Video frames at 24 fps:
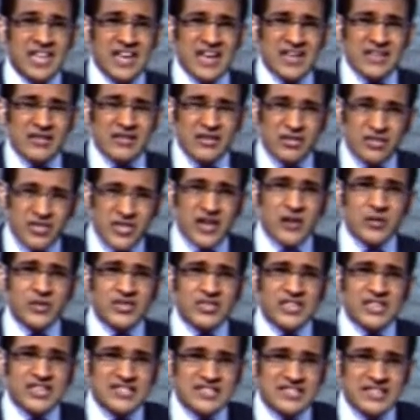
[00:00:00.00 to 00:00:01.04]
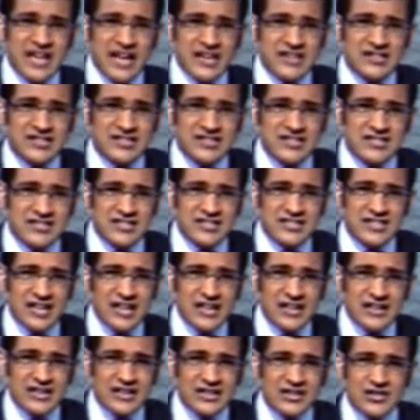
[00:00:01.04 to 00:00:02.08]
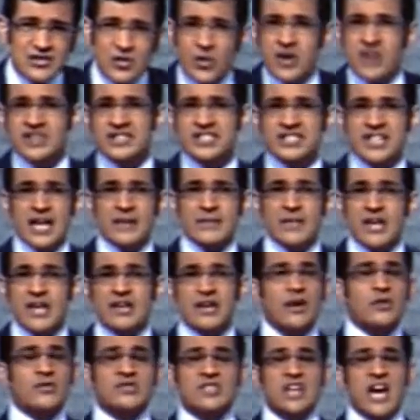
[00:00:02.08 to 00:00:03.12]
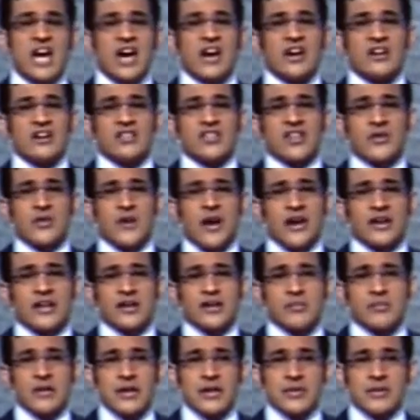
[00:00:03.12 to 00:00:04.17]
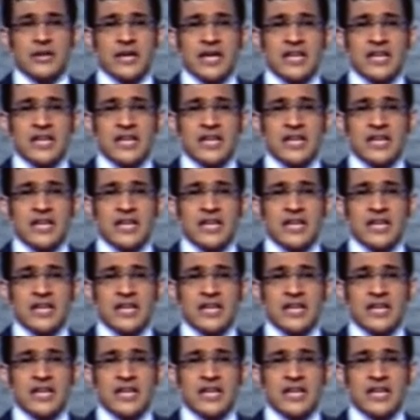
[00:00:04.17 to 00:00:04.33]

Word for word: The thing with these sanctions is that it's always claimed they don't target the Iranian people.